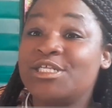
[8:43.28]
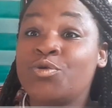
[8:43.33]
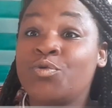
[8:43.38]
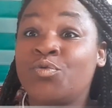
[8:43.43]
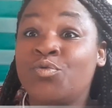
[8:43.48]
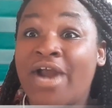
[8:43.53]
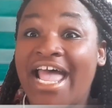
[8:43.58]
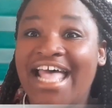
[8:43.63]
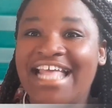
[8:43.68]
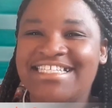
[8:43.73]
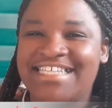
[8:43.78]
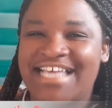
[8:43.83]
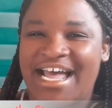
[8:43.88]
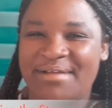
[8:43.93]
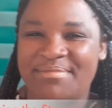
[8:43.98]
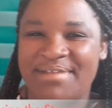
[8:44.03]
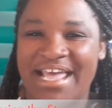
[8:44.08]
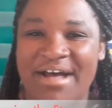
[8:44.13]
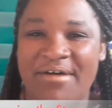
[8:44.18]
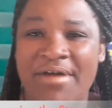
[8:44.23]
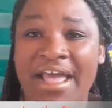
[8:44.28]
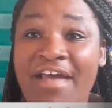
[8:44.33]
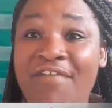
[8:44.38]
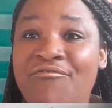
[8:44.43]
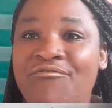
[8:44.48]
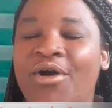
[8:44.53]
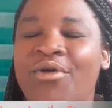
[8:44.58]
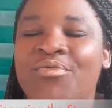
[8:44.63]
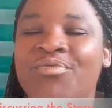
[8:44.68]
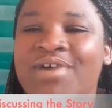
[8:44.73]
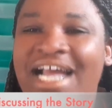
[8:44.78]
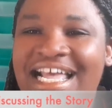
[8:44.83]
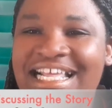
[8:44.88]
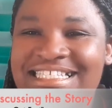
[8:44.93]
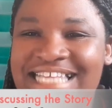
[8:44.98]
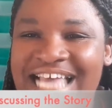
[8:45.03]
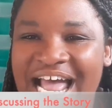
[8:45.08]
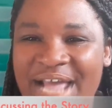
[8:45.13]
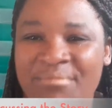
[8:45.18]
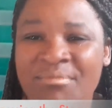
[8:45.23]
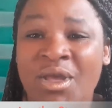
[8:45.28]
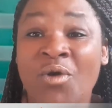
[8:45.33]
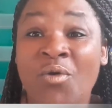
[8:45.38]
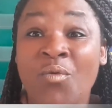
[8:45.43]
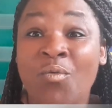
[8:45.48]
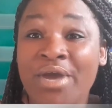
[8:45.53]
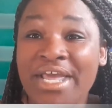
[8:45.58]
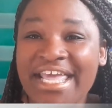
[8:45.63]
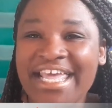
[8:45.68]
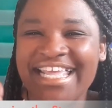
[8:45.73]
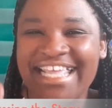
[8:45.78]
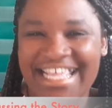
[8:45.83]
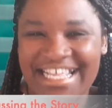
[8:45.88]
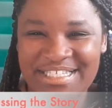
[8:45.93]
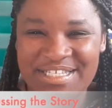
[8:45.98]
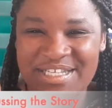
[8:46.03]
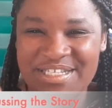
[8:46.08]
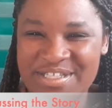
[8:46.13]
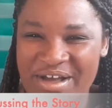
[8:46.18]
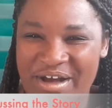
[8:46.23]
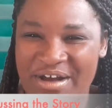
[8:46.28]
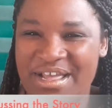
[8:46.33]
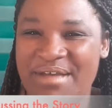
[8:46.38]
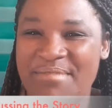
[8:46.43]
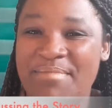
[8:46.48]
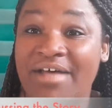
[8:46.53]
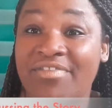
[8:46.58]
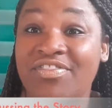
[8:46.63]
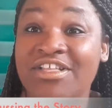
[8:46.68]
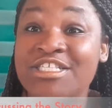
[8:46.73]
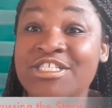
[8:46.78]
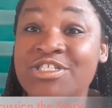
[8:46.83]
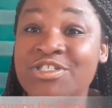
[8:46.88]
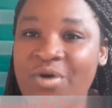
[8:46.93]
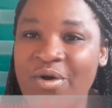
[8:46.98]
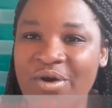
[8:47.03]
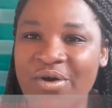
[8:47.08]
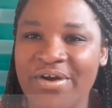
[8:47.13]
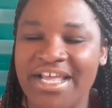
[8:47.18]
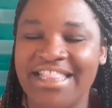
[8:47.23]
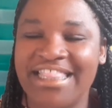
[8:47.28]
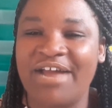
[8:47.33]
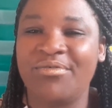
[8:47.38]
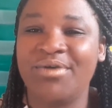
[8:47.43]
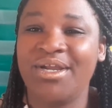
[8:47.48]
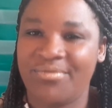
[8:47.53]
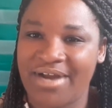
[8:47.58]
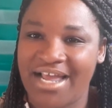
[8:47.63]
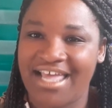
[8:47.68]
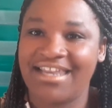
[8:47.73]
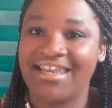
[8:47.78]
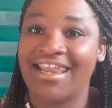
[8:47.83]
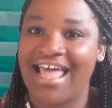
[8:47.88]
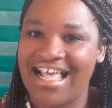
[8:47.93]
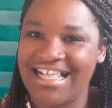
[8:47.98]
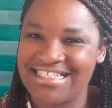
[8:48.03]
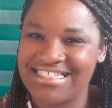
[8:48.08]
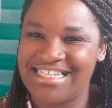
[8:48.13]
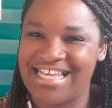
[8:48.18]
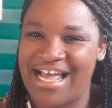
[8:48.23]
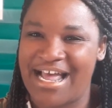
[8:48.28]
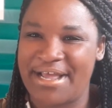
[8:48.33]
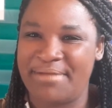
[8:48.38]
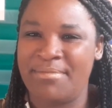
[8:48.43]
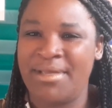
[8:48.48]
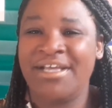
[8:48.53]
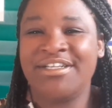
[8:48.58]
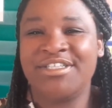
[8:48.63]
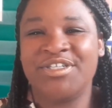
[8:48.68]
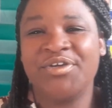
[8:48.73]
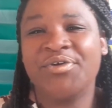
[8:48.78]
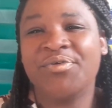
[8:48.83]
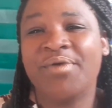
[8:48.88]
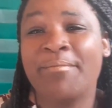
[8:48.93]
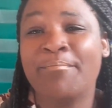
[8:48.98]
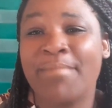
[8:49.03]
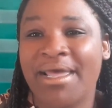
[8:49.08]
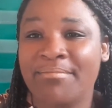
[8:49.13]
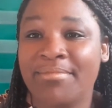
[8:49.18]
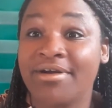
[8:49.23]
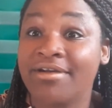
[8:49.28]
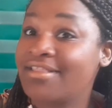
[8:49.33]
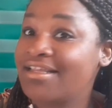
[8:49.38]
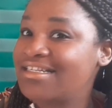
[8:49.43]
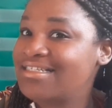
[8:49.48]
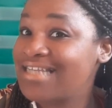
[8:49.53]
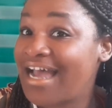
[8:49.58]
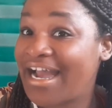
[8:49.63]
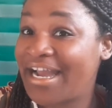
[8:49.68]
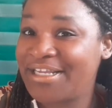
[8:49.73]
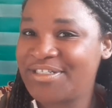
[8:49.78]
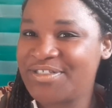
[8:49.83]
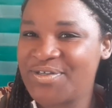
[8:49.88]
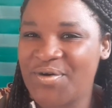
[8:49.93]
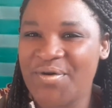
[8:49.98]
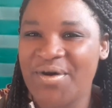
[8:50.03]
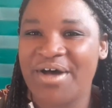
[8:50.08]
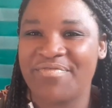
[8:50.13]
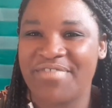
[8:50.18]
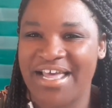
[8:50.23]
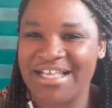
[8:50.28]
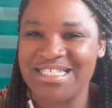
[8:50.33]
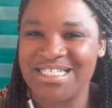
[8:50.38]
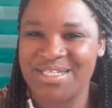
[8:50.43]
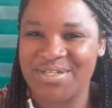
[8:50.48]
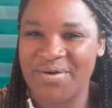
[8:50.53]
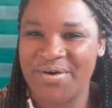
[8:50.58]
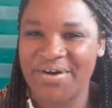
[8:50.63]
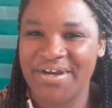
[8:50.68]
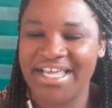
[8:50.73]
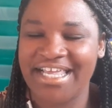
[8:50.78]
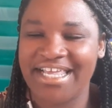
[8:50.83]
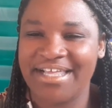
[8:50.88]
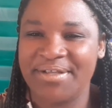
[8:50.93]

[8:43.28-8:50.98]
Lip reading: red time now. And for red time, we get to talk about the story that we read last time. Do you remember the title of that story?